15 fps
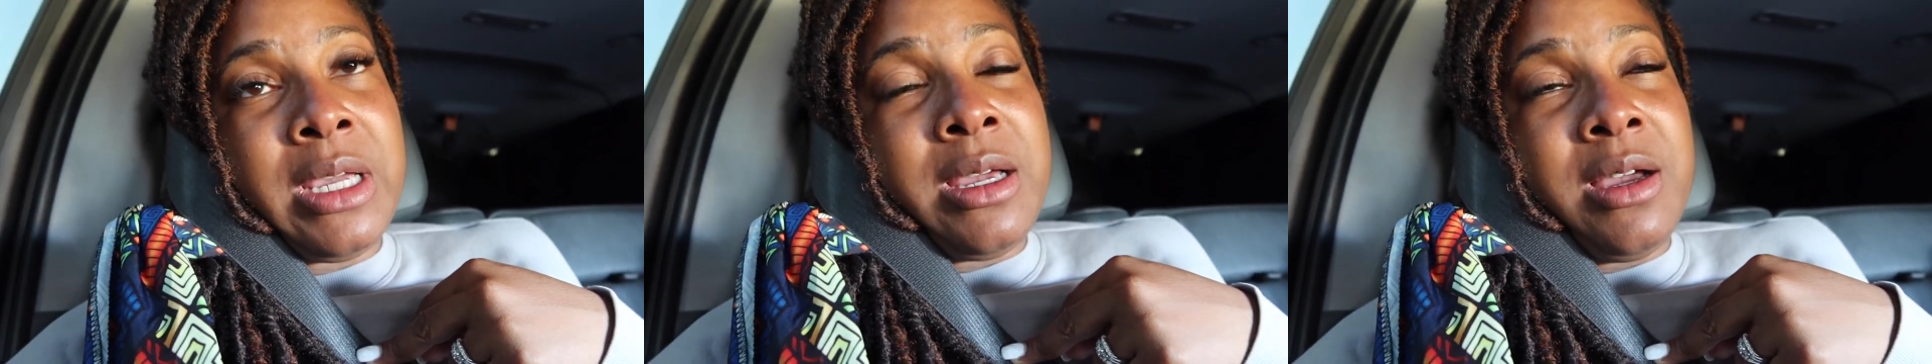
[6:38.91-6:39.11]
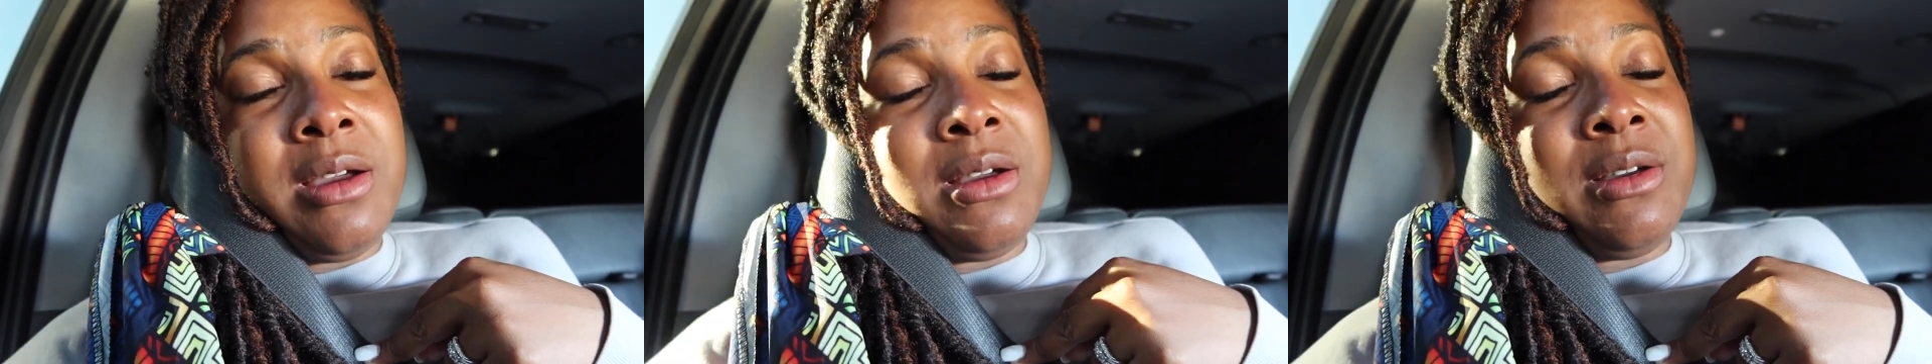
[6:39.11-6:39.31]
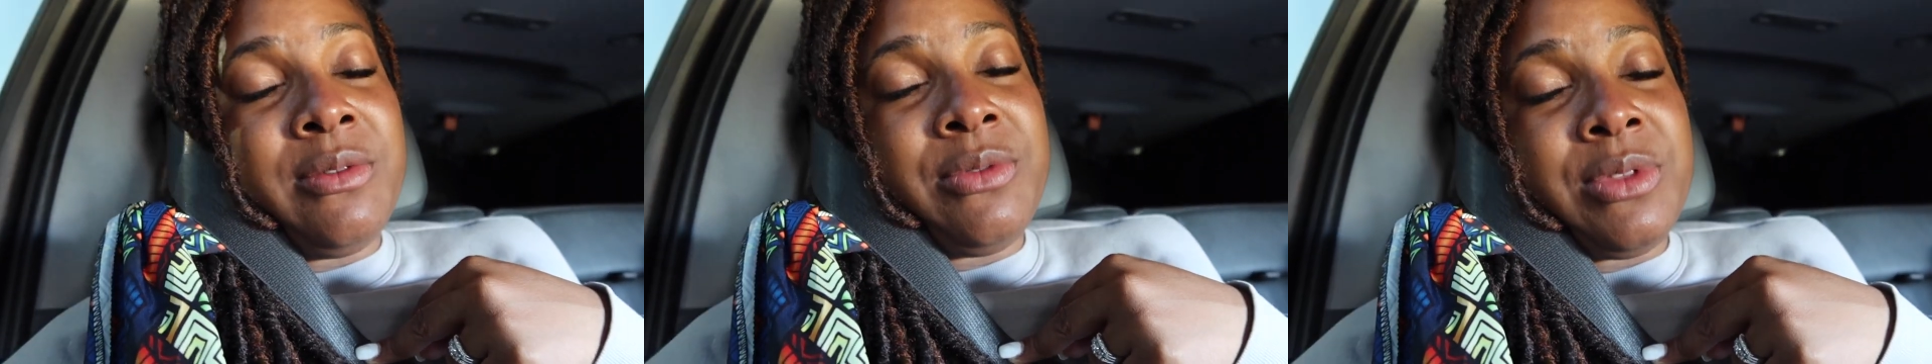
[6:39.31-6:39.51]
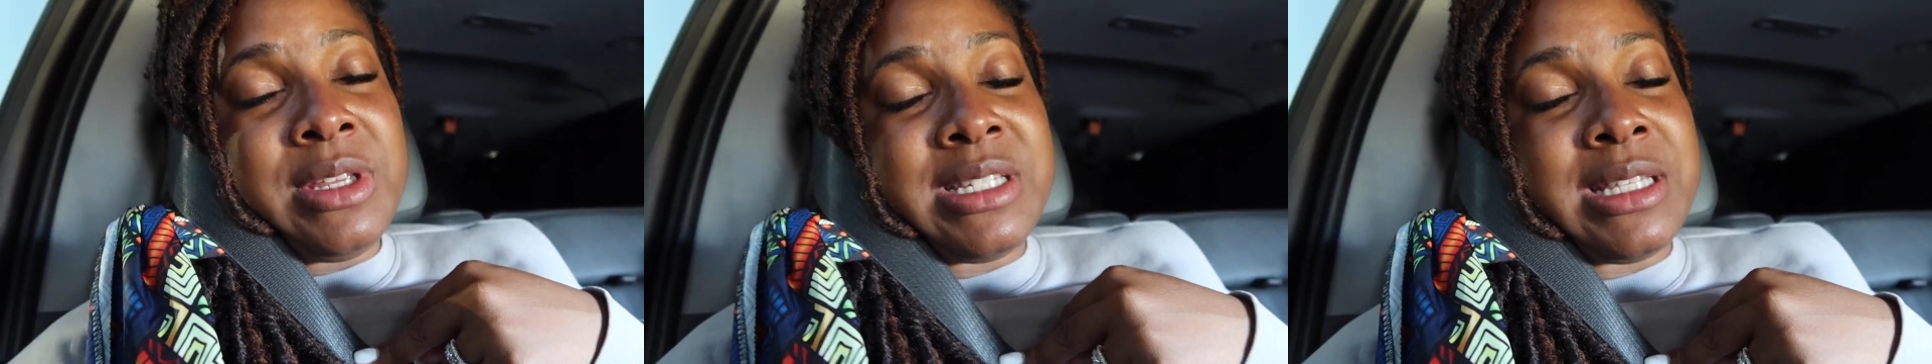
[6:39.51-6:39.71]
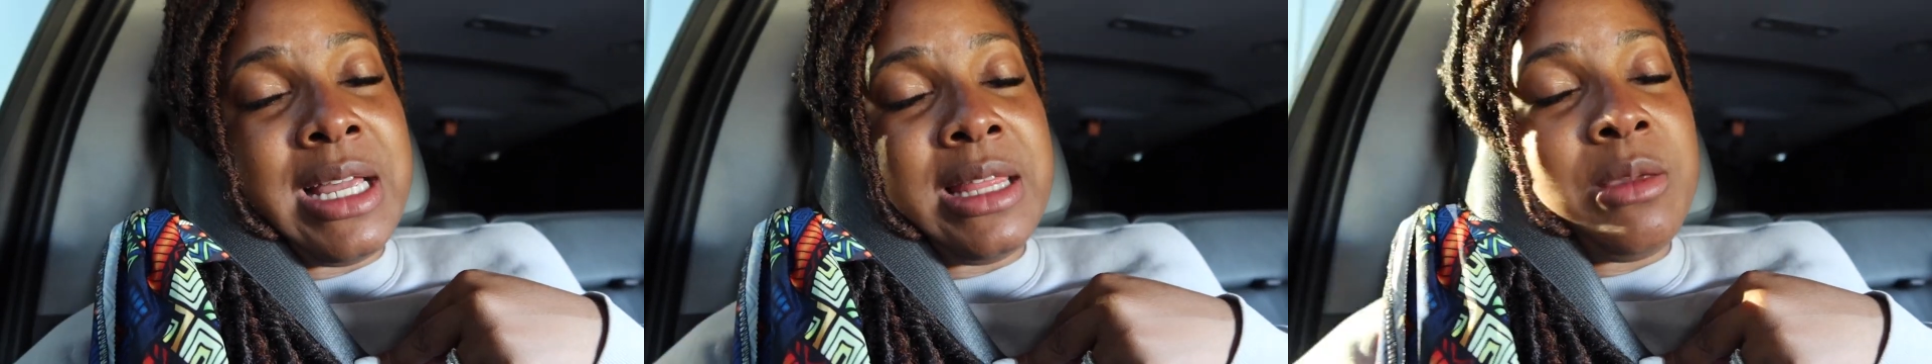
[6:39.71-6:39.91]
of the
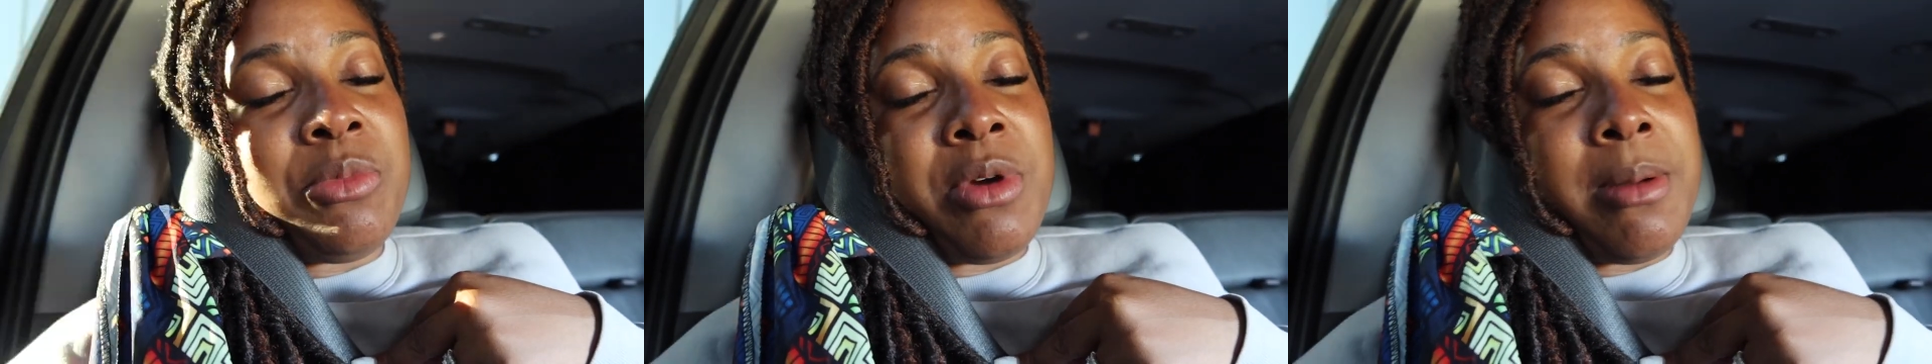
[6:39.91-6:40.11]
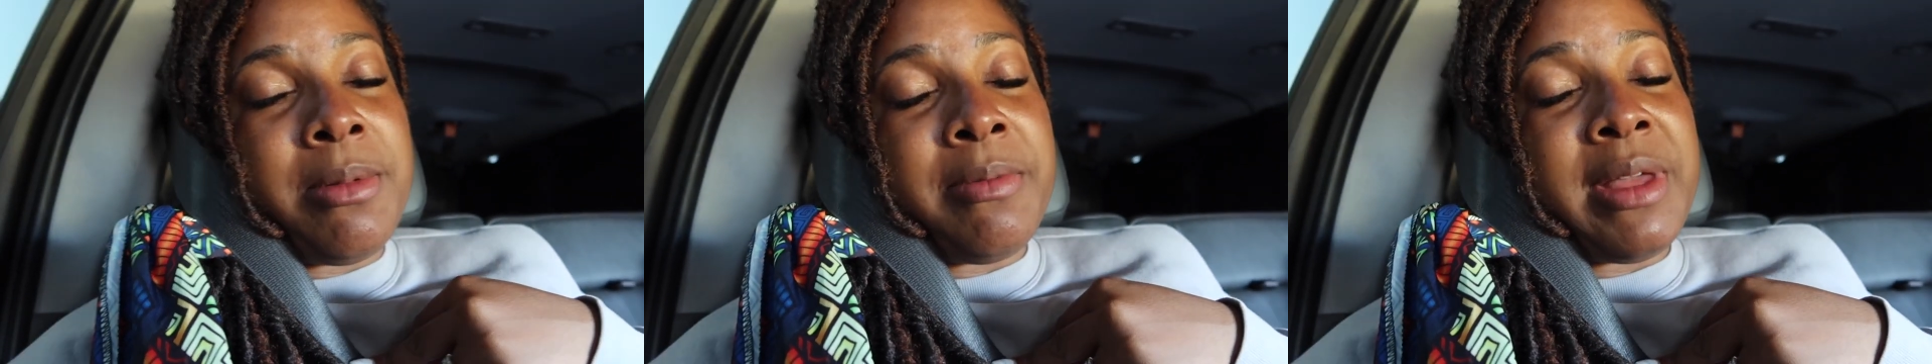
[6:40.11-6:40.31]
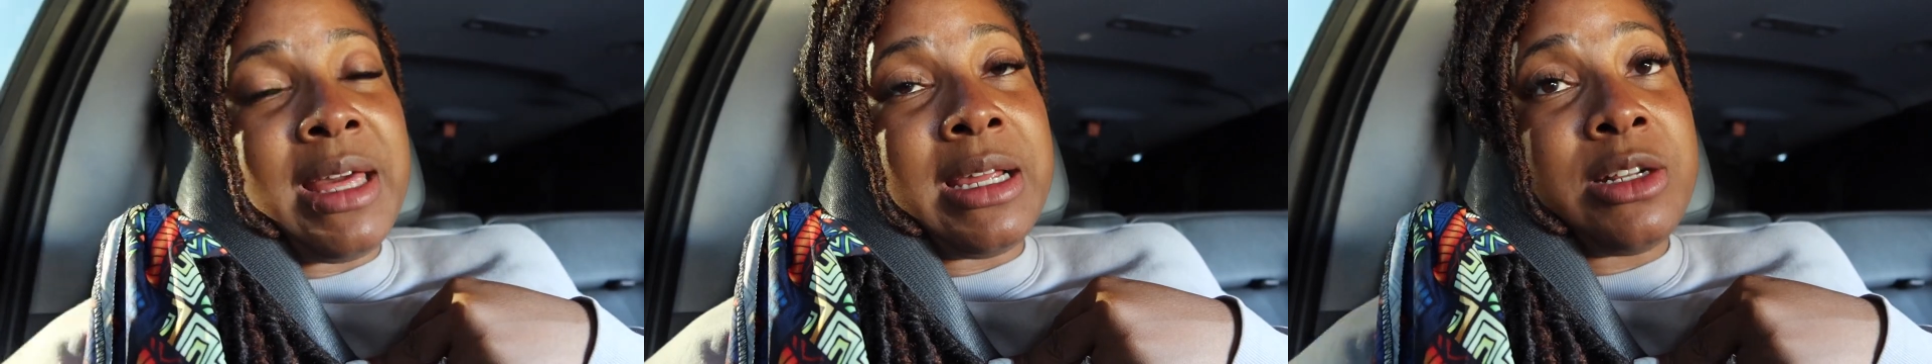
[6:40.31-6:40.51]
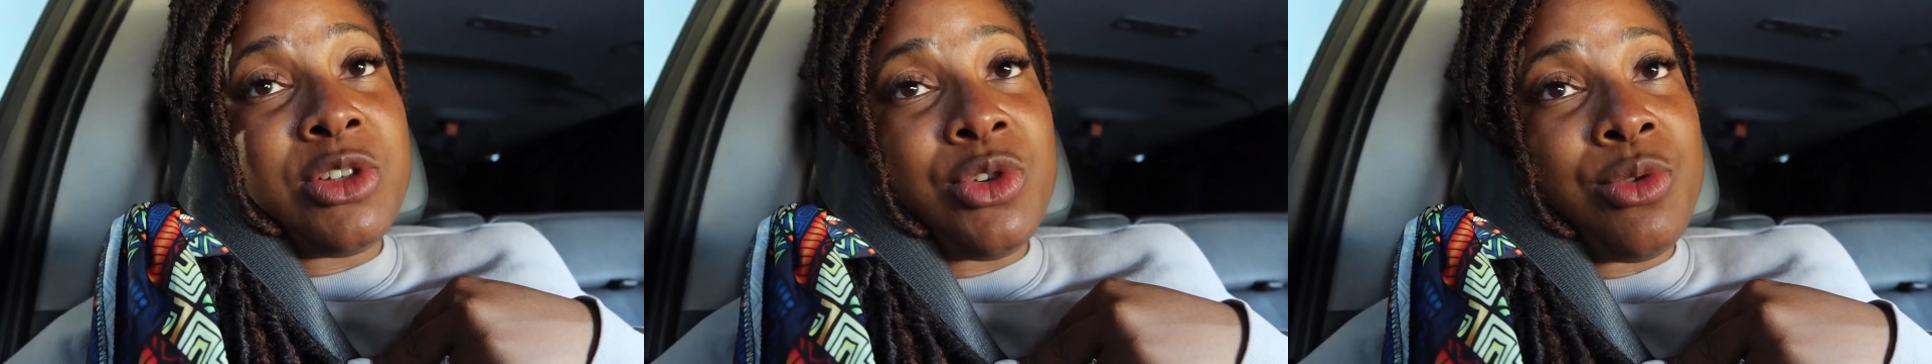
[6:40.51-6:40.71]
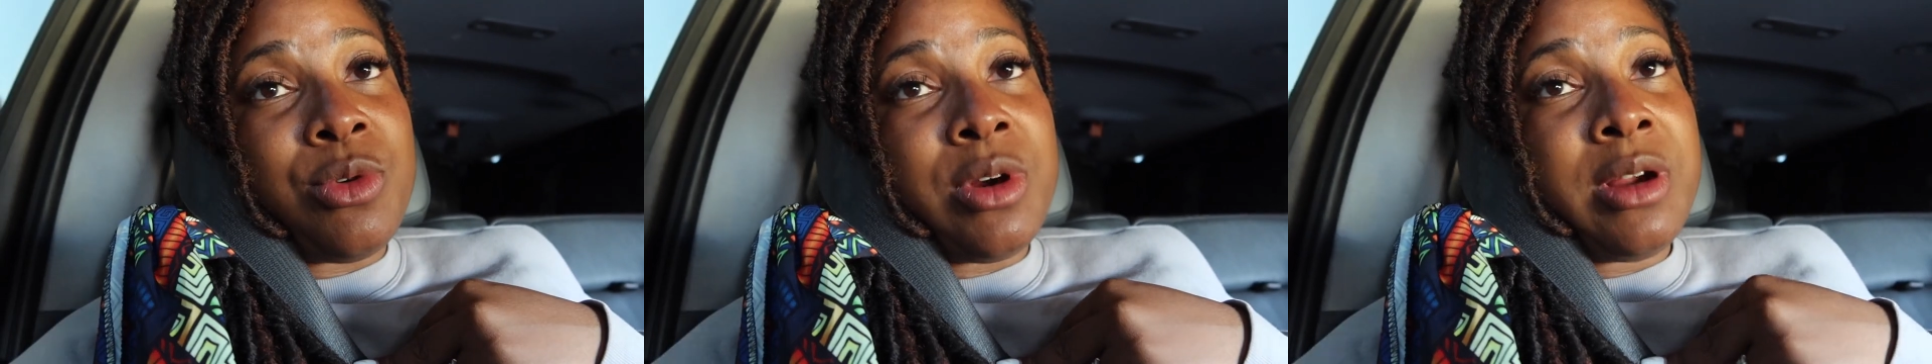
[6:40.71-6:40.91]
slightly problematic
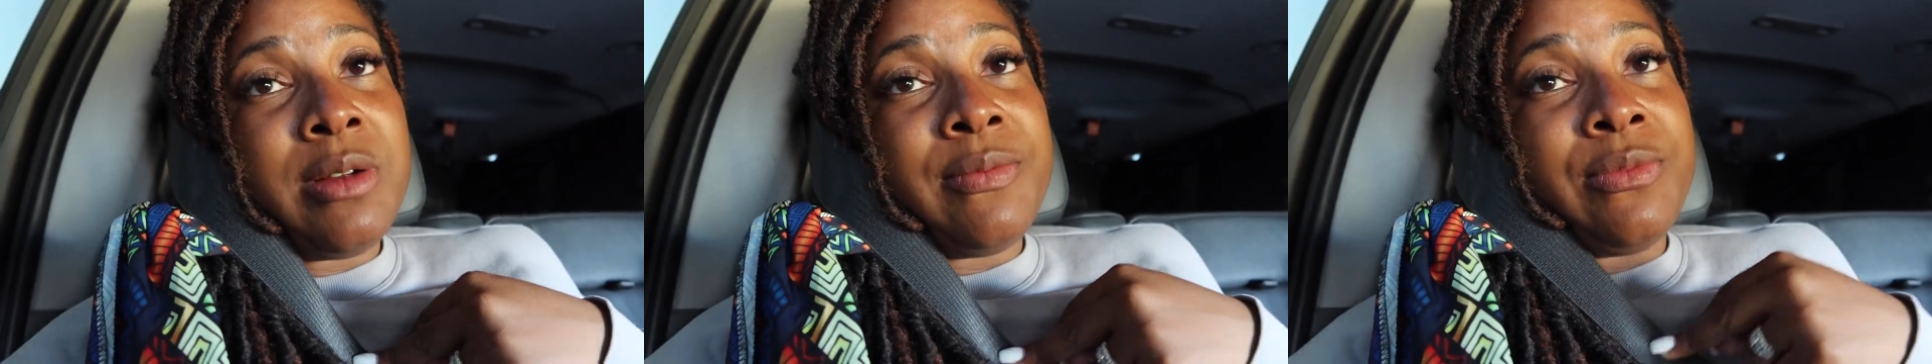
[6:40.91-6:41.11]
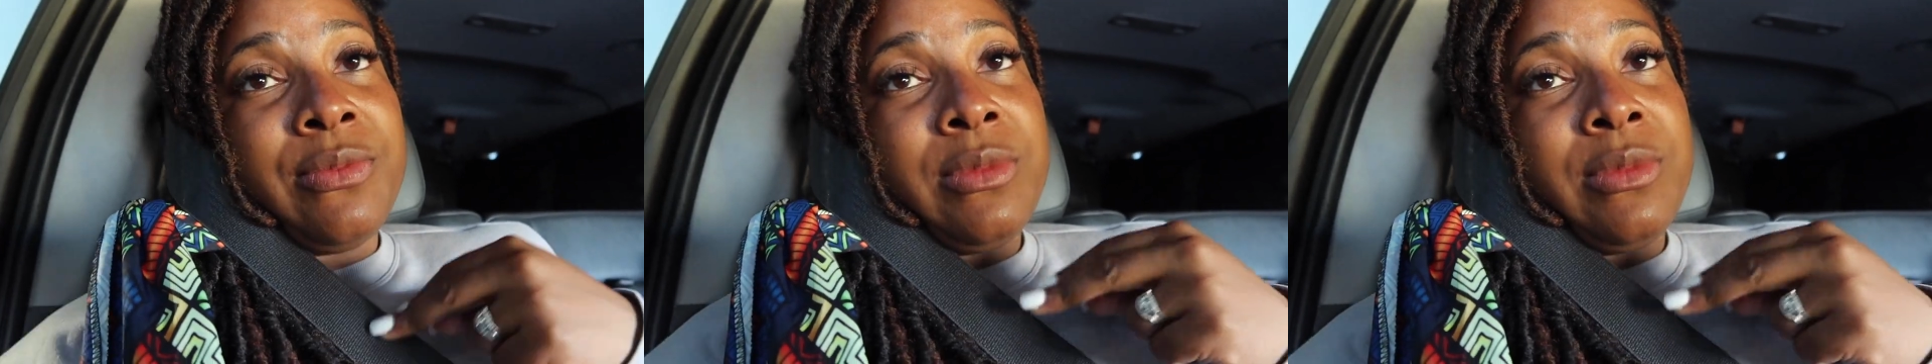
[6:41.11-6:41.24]
tour.